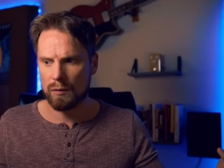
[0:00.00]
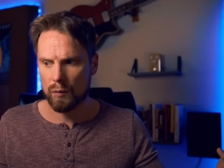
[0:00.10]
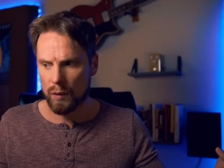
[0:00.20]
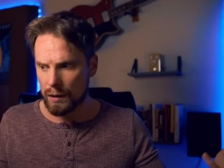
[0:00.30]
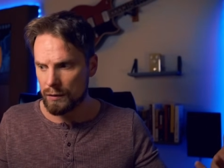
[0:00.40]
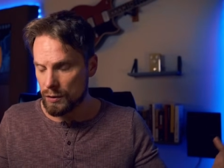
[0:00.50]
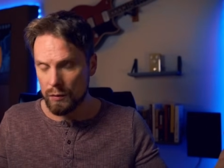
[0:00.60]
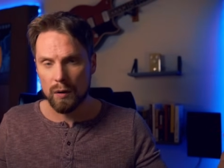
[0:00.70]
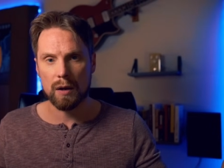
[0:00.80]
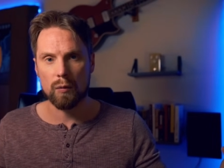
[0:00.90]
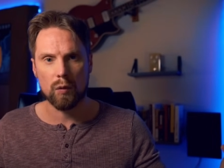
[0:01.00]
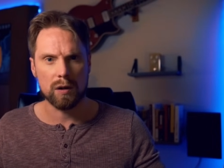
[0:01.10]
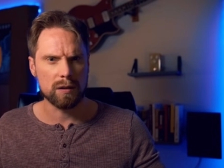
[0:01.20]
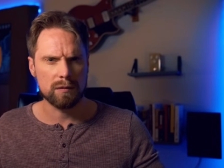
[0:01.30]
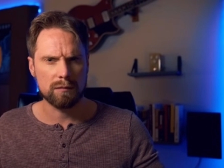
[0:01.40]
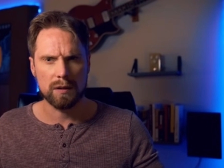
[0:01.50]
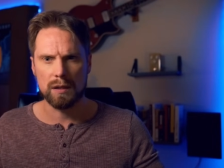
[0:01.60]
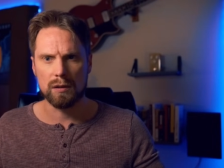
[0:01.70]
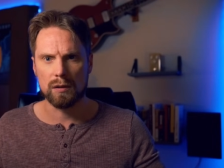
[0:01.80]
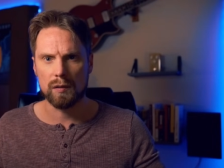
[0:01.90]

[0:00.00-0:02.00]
what do I want here?